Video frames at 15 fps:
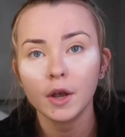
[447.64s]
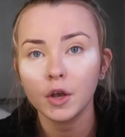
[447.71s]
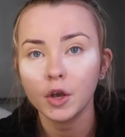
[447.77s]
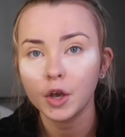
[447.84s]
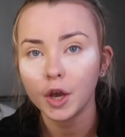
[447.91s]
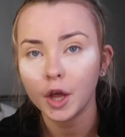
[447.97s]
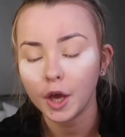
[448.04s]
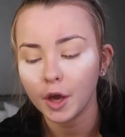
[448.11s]

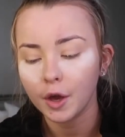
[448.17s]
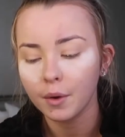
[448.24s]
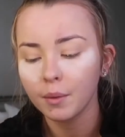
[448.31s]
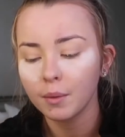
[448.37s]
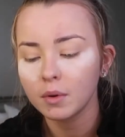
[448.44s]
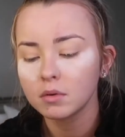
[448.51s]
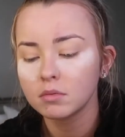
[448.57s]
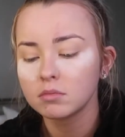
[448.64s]

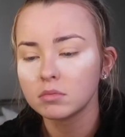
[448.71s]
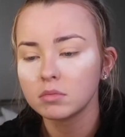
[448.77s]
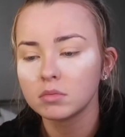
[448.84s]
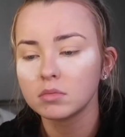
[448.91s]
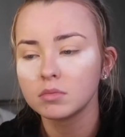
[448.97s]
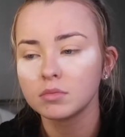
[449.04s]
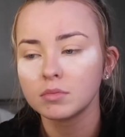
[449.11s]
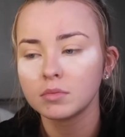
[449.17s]
new,
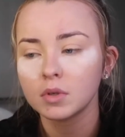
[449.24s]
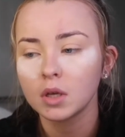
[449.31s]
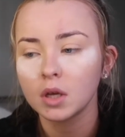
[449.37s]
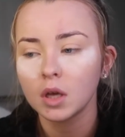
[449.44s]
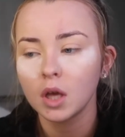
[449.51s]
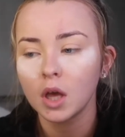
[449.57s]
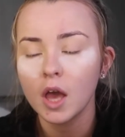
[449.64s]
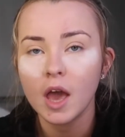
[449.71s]

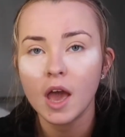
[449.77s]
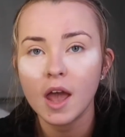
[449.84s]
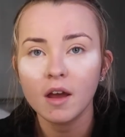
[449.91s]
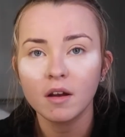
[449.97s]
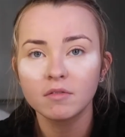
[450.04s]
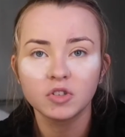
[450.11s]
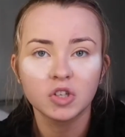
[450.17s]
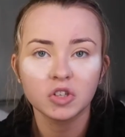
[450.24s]

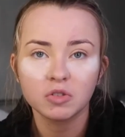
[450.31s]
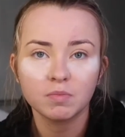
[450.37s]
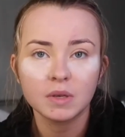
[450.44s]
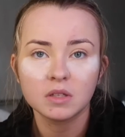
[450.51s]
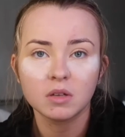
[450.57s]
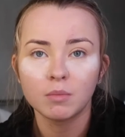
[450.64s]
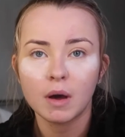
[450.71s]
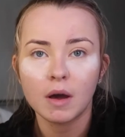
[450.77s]
it'd just be
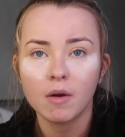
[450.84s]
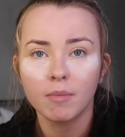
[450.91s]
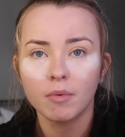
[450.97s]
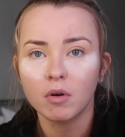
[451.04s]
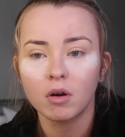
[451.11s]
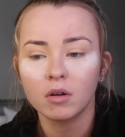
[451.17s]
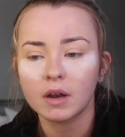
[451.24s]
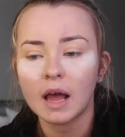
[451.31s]
somewhere
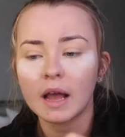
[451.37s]
abroad,